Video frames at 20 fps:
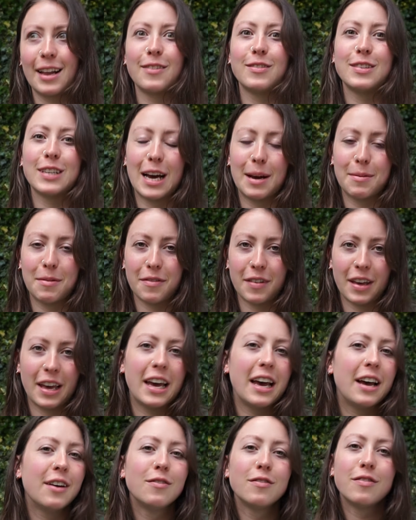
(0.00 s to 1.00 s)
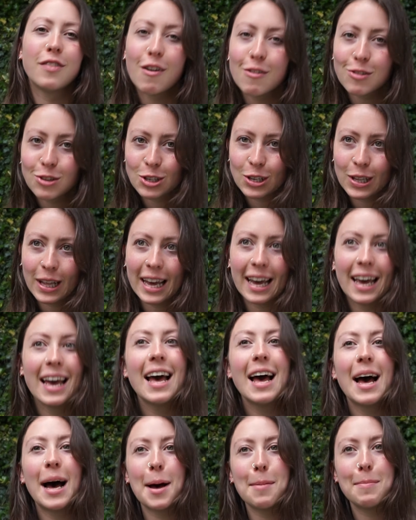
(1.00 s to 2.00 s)
of time of year. Unfortunately
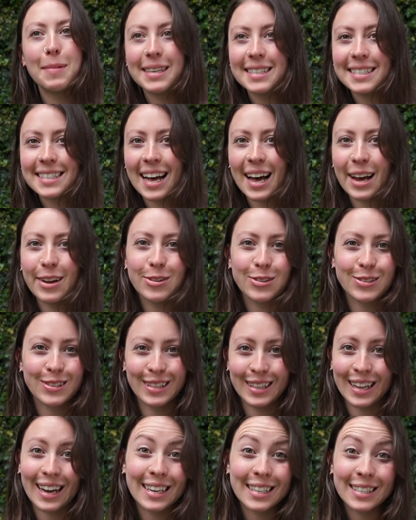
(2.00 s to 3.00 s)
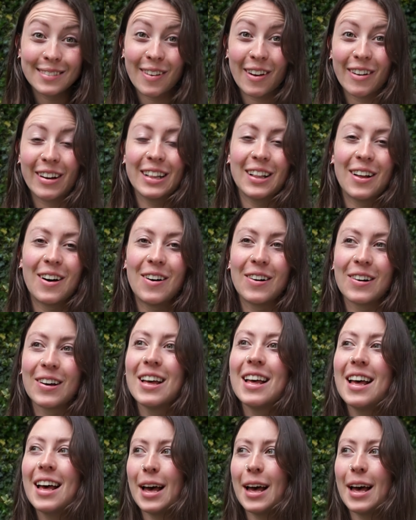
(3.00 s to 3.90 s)
I missed that. It doesn't last very long.